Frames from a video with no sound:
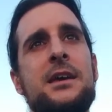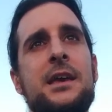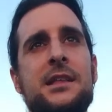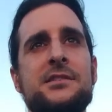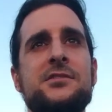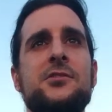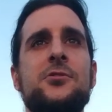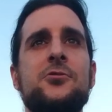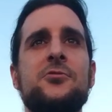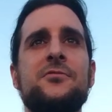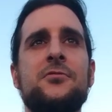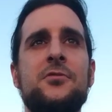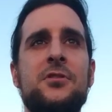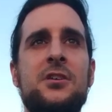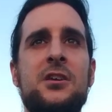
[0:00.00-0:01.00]
and start
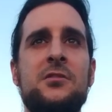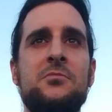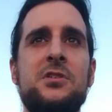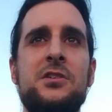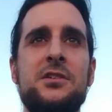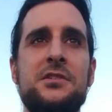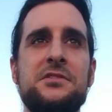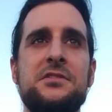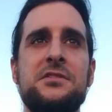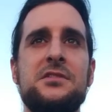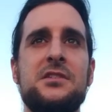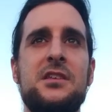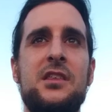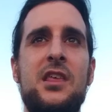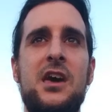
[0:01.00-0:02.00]
over again, because
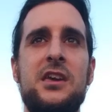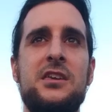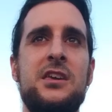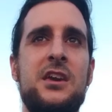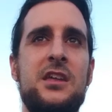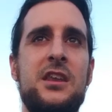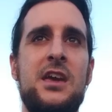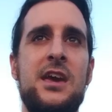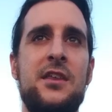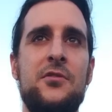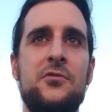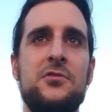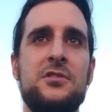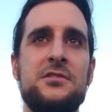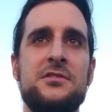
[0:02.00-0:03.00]
I can't
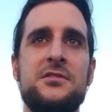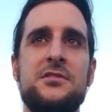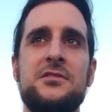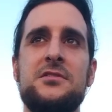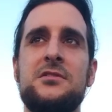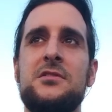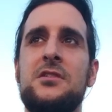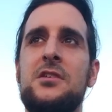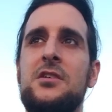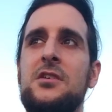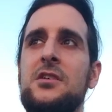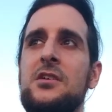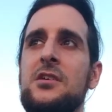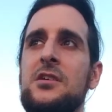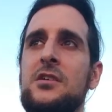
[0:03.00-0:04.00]
handle this
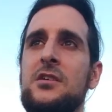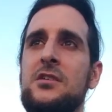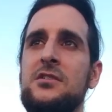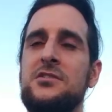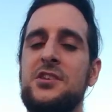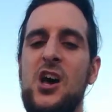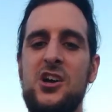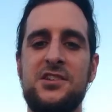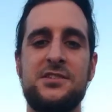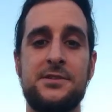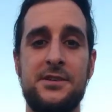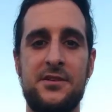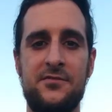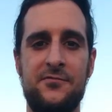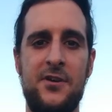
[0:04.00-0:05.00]

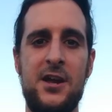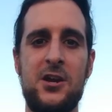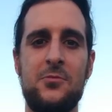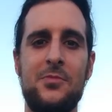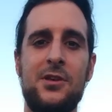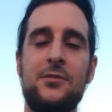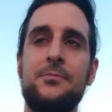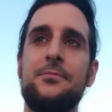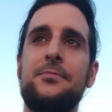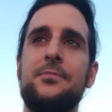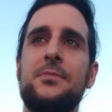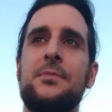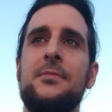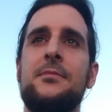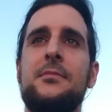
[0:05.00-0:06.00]
toxic environment.
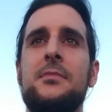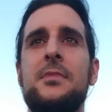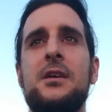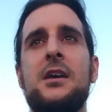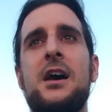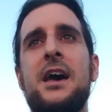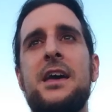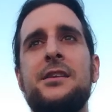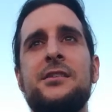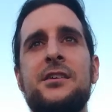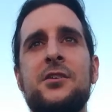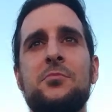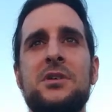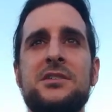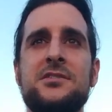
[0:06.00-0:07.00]
I had to
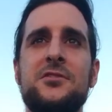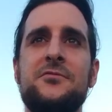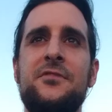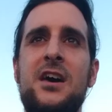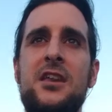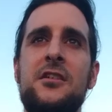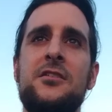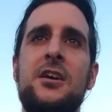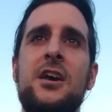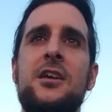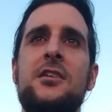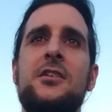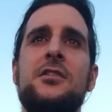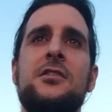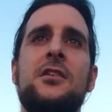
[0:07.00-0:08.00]
get myself out of that.
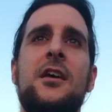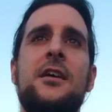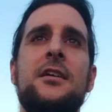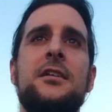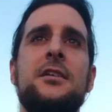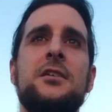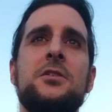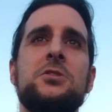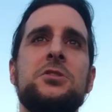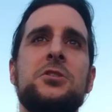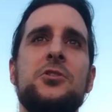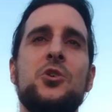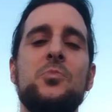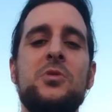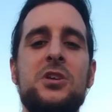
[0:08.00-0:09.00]
She
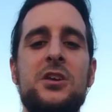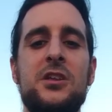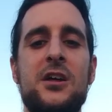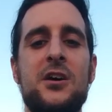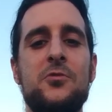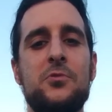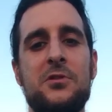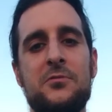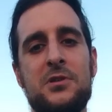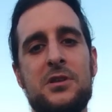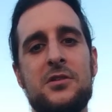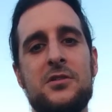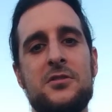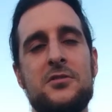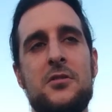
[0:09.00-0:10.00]
helped me get out. We went
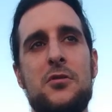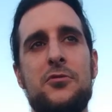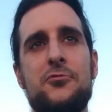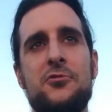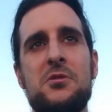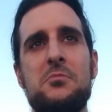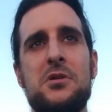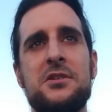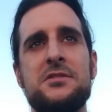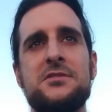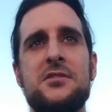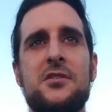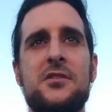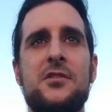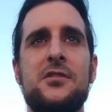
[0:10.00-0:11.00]
3 months
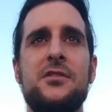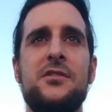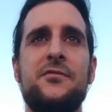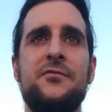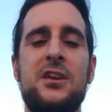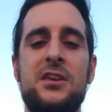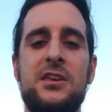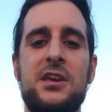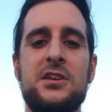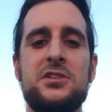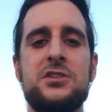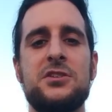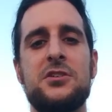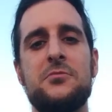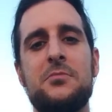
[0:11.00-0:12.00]

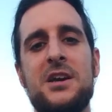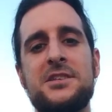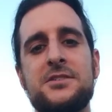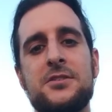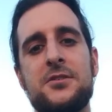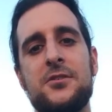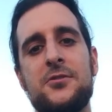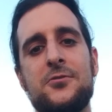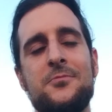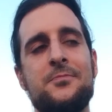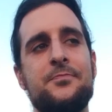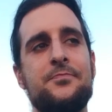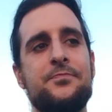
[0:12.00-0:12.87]
vacation in Mexico,